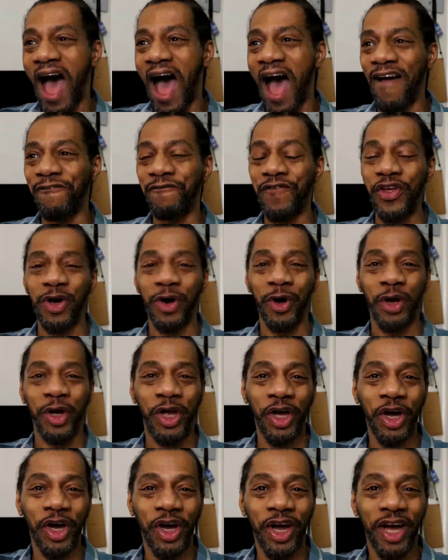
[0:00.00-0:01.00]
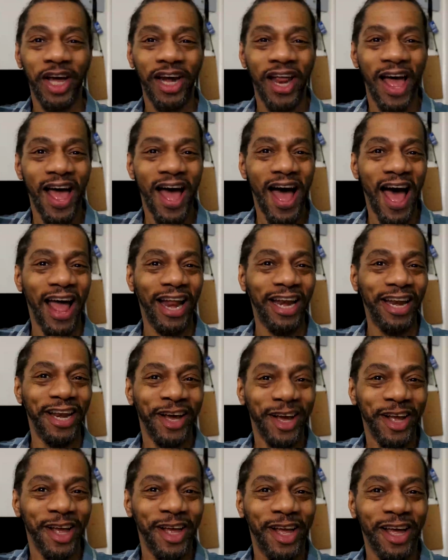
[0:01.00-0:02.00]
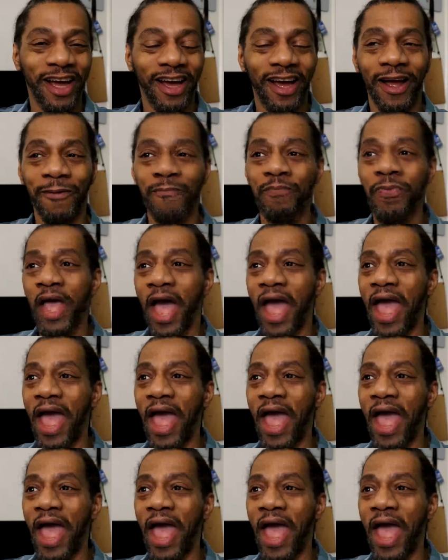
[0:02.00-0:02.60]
I feel good, I look good,